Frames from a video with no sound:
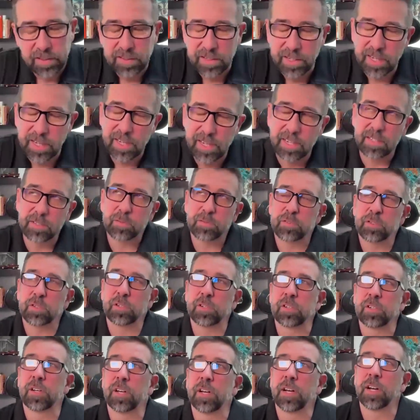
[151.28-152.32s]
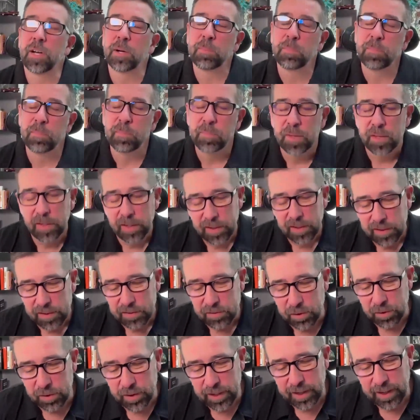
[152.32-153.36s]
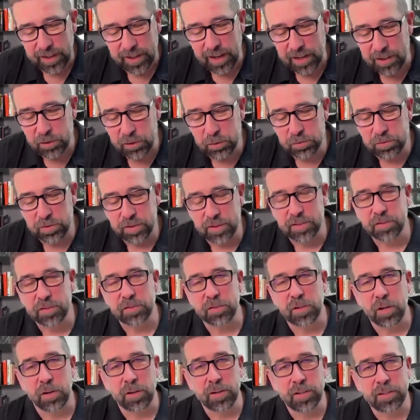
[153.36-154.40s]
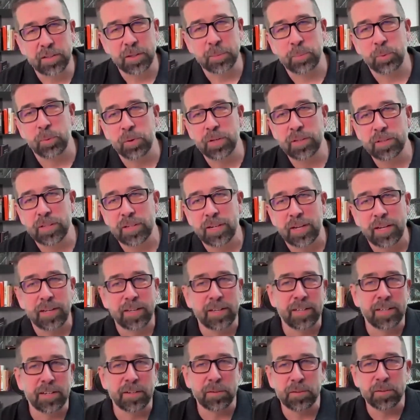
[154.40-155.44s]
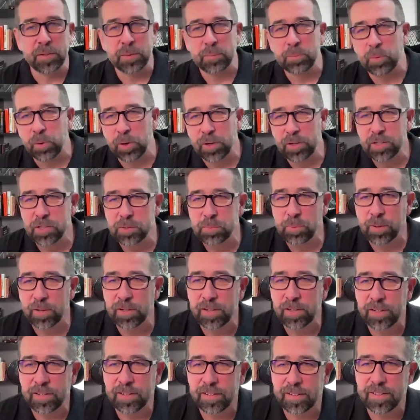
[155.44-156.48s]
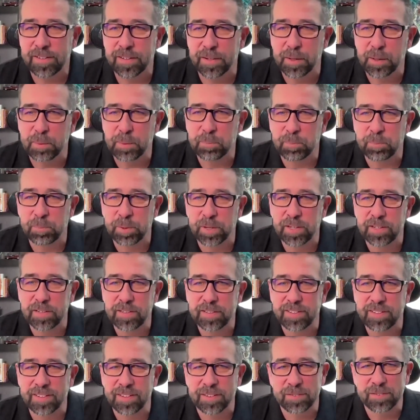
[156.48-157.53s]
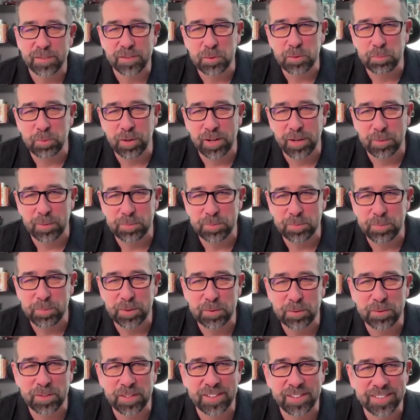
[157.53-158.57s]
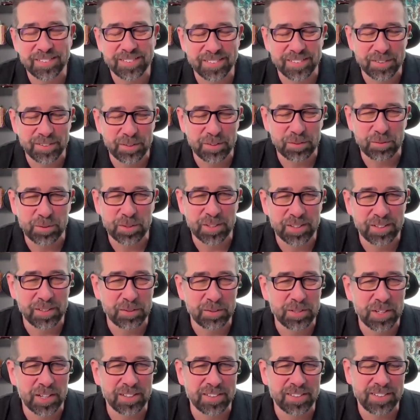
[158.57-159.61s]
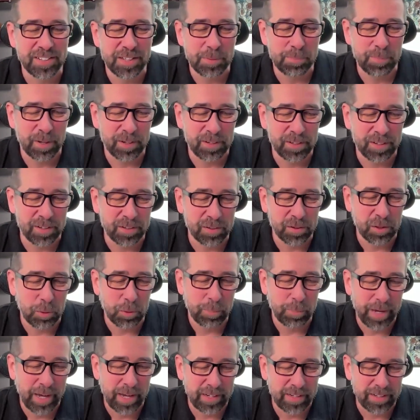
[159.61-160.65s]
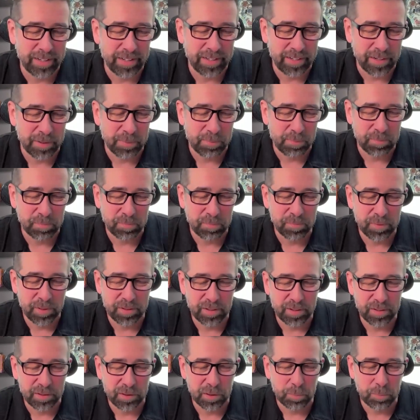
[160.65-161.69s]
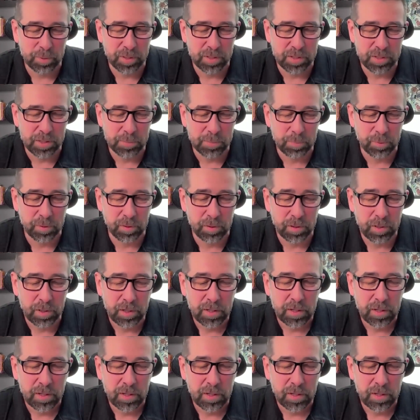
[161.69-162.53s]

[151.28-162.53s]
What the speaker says: Yeah, sure. So I usually start at the point that I entered the mortgage market. But since you brought up some other things and you dug deep, I'll go back a little bit deeper.